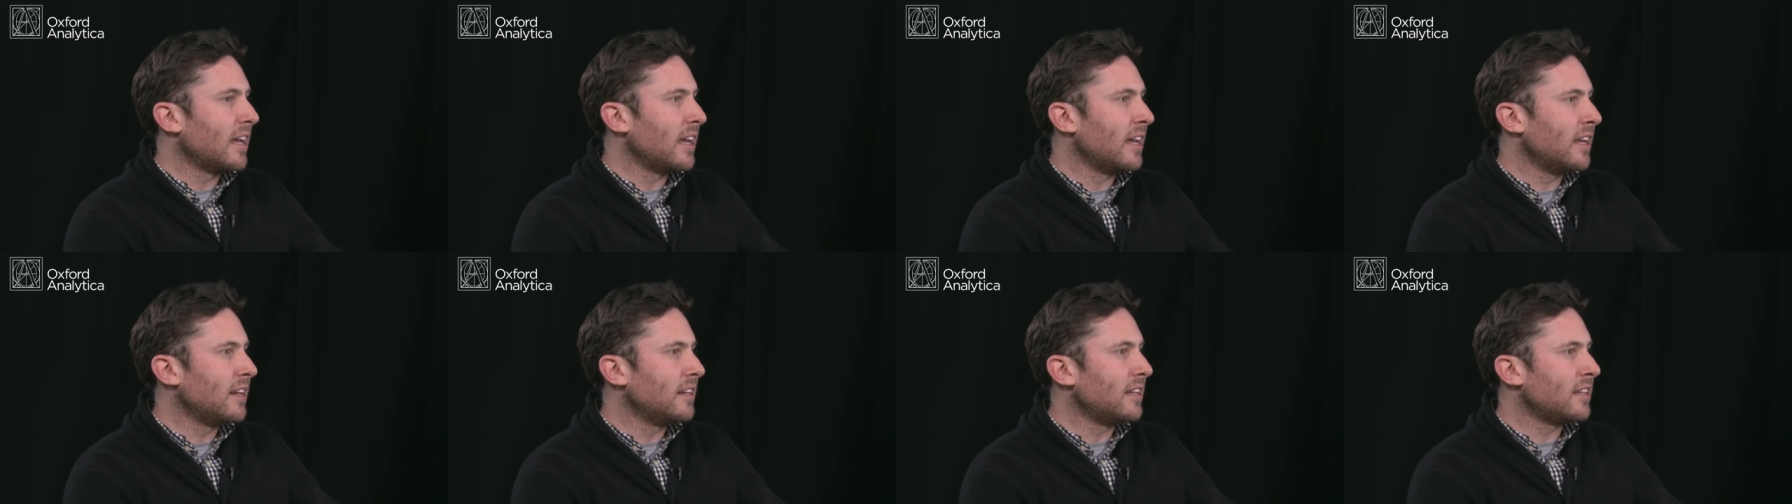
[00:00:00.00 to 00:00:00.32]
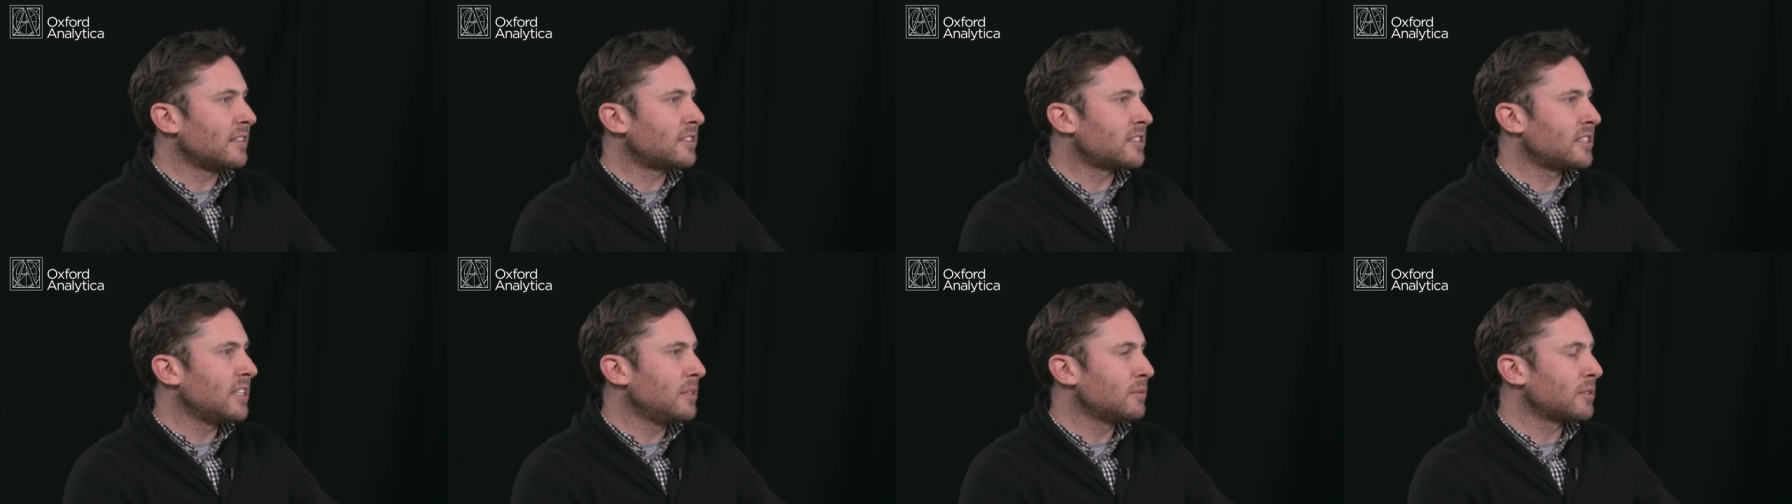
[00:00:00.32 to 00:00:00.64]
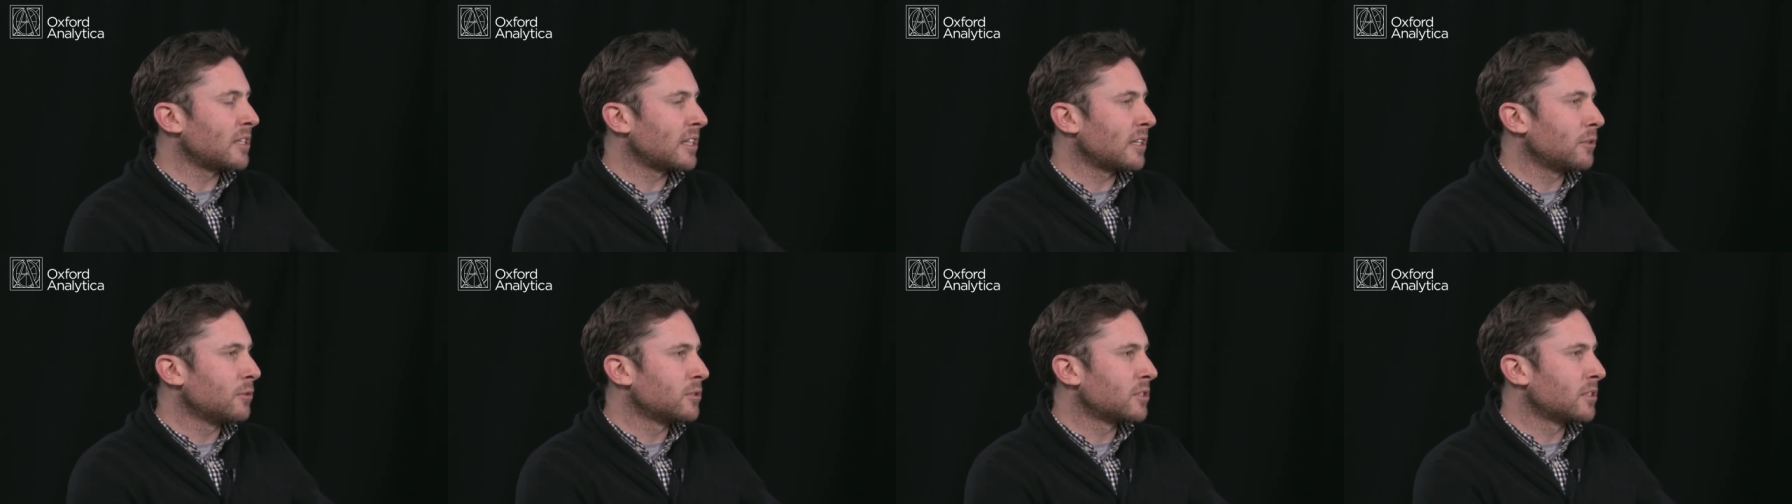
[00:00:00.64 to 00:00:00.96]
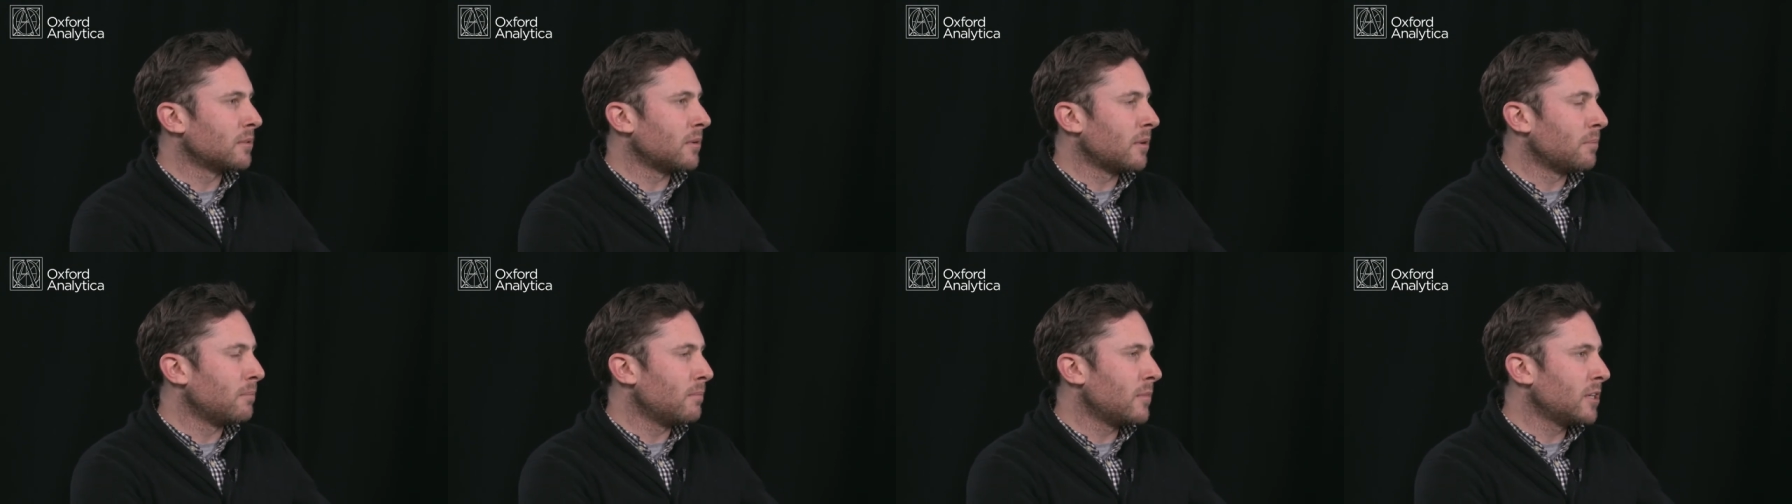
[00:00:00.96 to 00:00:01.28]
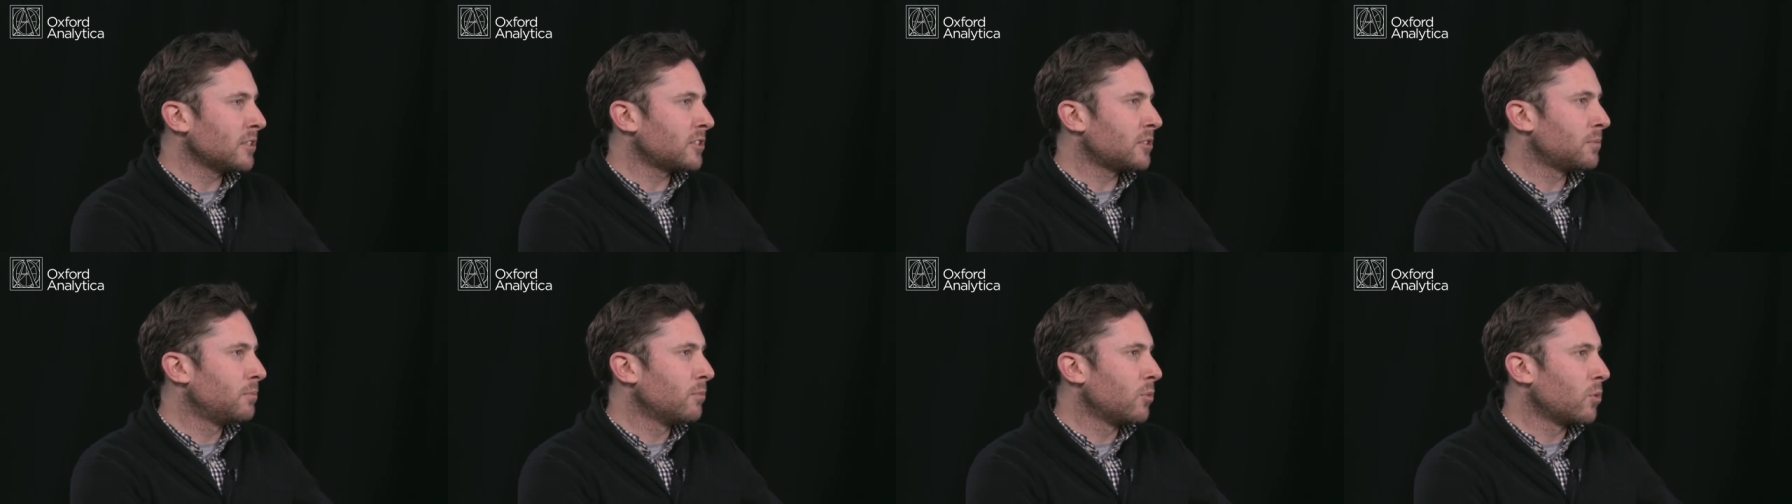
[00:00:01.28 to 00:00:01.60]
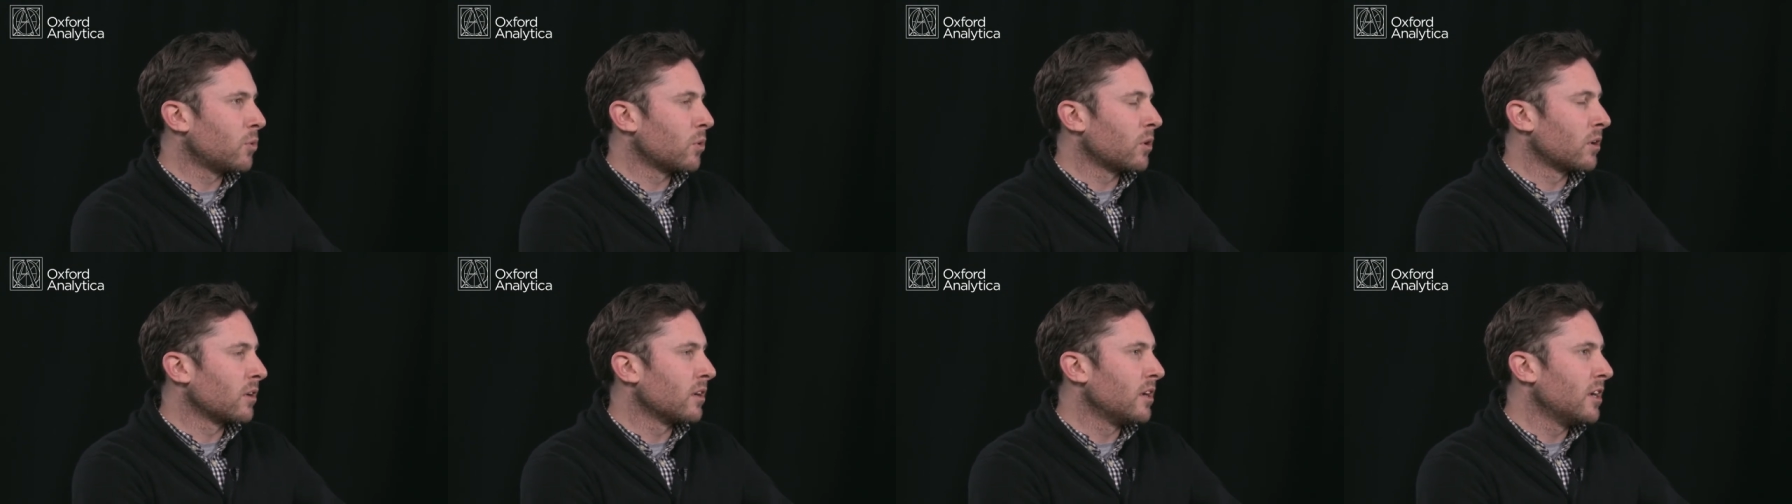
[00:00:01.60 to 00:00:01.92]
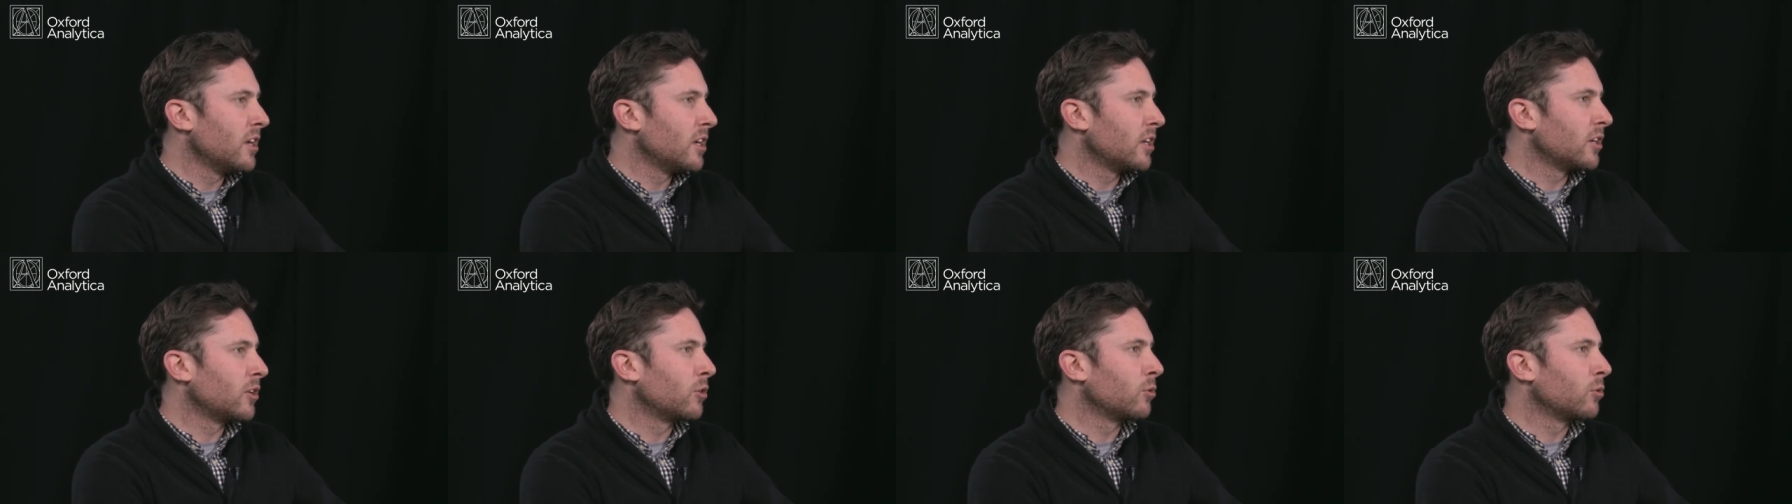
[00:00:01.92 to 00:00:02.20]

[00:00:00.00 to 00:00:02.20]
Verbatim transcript: And it seems like it was a much more